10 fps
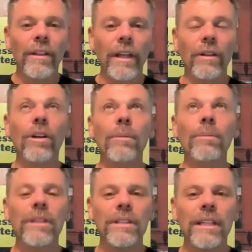They look up
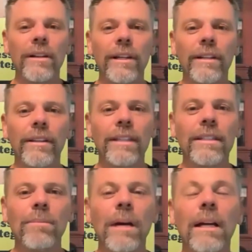at the ceiling, they
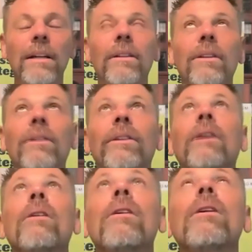sit back a little and they
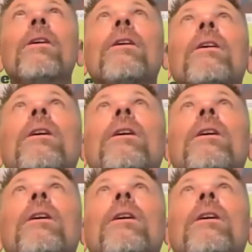go, oh,